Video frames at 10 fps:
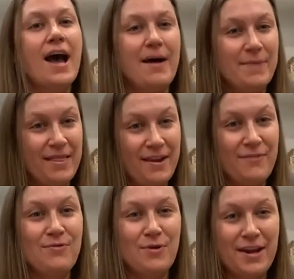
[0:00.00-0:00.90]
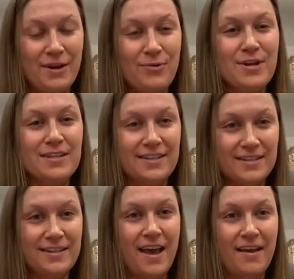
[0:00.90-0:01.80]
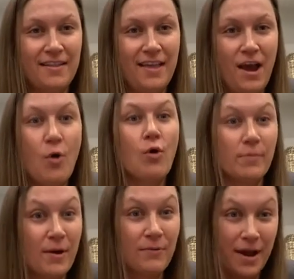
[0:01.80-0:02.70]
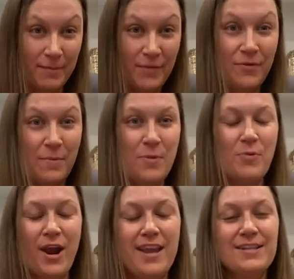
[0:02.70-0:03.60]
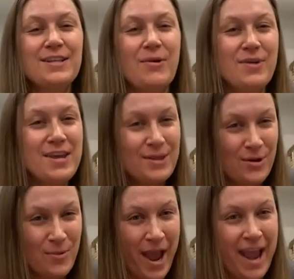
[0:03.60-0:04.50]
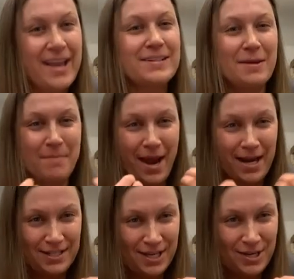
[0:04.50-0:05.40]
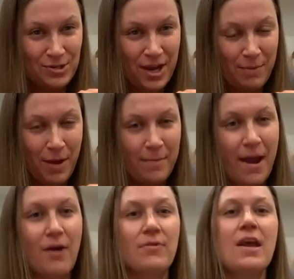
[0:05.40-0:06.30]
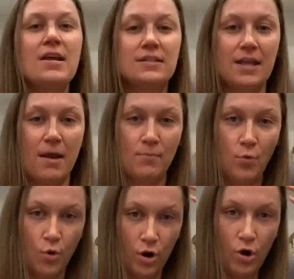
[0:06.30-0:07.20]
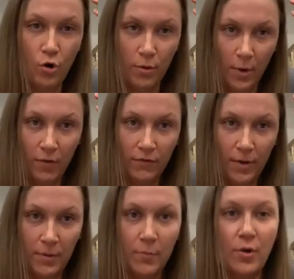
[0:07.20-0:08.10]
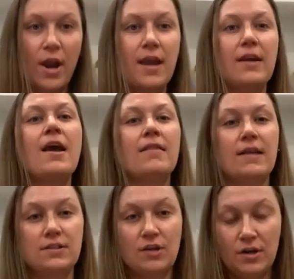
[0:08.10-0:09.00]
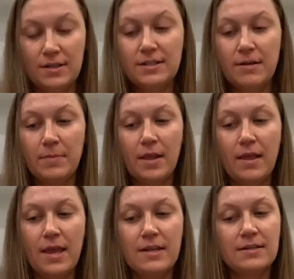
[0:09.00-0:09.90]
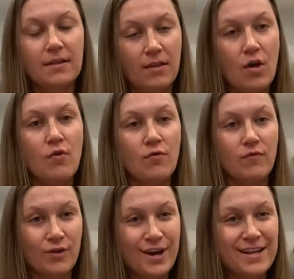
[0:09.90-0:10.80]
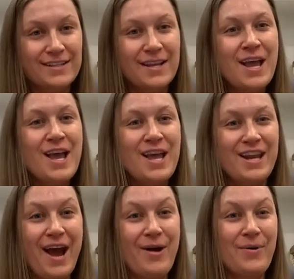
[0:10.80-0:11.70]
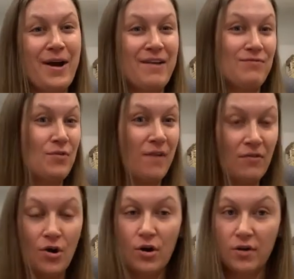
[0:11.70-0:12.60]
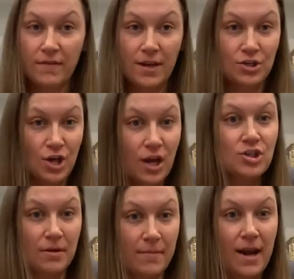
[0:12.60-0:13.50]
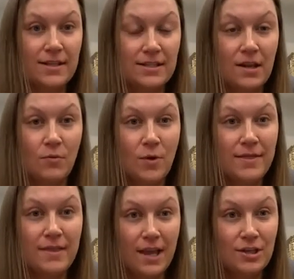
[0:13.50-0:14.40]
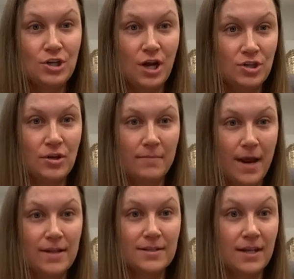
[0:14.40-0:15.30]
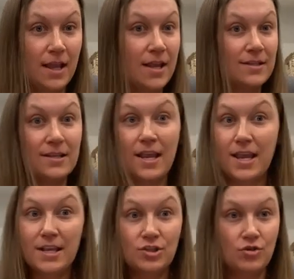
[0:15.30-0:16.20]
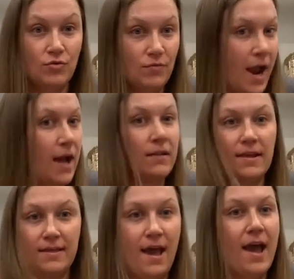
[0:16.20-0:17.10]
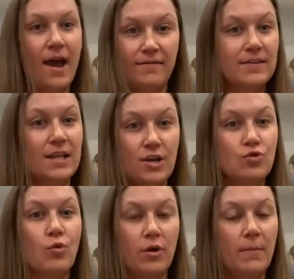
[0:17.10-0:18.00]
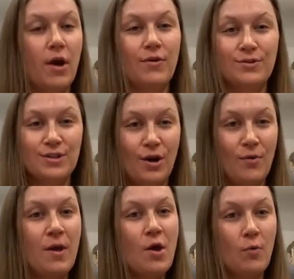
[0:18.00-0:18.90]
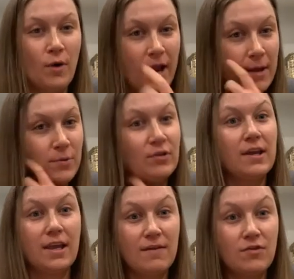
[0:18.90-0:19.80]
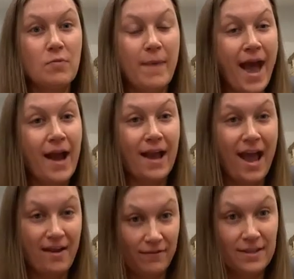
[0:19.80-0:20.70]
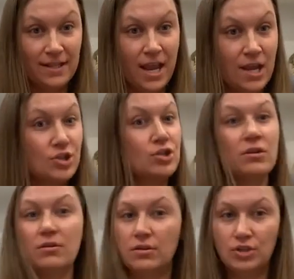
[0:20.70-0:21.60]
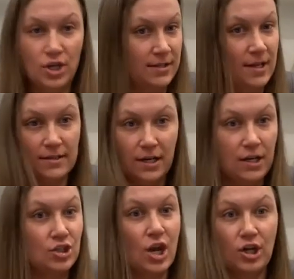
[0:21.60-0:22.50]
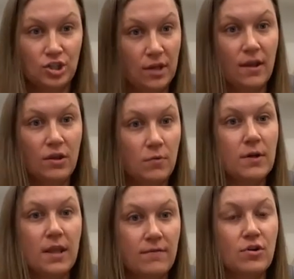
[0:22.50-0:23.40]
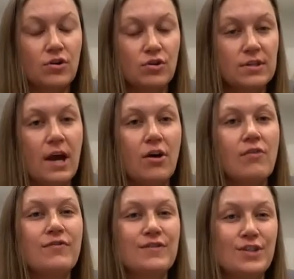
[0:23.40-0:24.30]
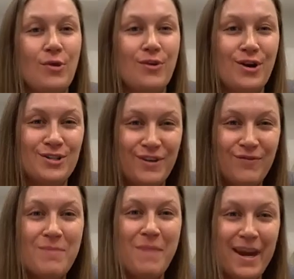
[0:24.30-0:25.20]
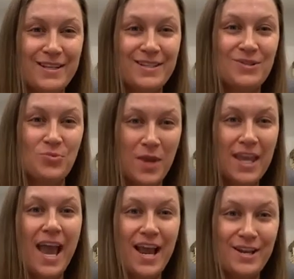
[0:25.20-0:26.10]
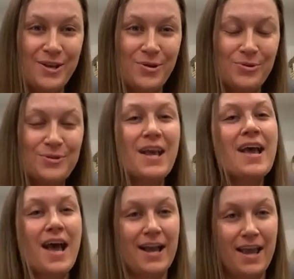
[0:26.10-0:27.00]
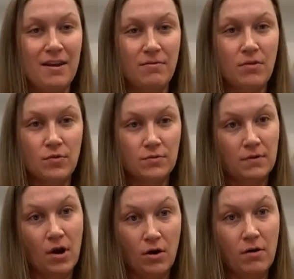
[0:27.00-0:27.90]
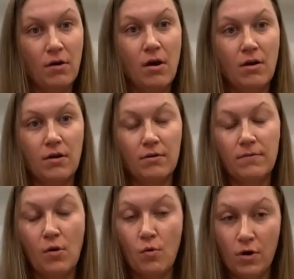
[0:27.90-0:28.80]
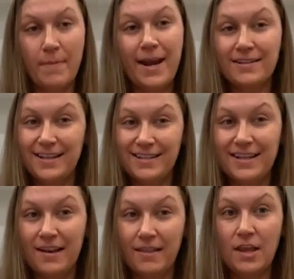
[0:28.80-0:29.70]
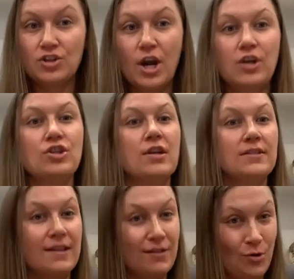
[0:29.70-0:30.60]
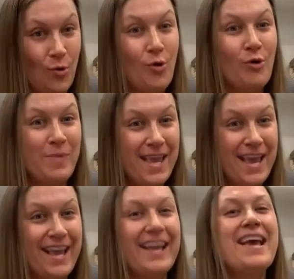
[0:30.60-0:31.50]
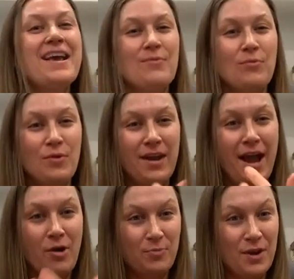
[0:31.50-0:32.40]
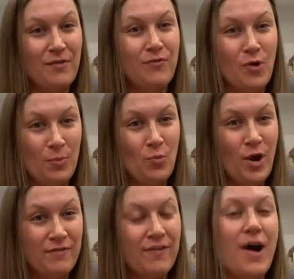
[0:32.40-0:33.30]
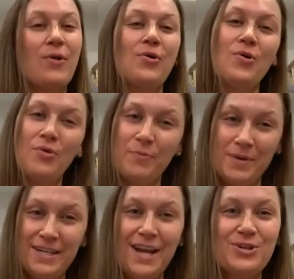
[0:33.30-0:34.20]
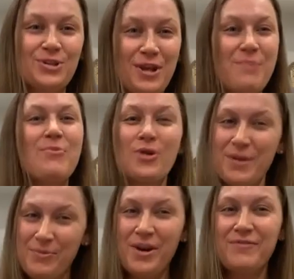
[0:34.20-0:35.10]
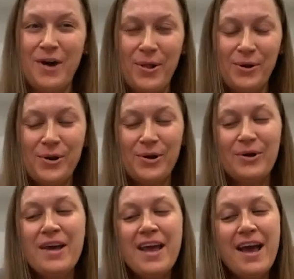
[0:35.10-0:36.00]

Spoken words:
and therefore increases that hormone coming from the brain. So either way, it's a medicine you take by mouth to get more hormone from the brain that's going to stimulate the ovaries. Now, if you've ever heard of injection medicine, what the injection medicine is directly that FSH hormone. So we're able to give you back FSH just as an injection that you would give yourself. So there are different medicines we can use. Again, those are the oral medicines and the injections, and the goal being we help you to form one follicle, potentially more than one follicle,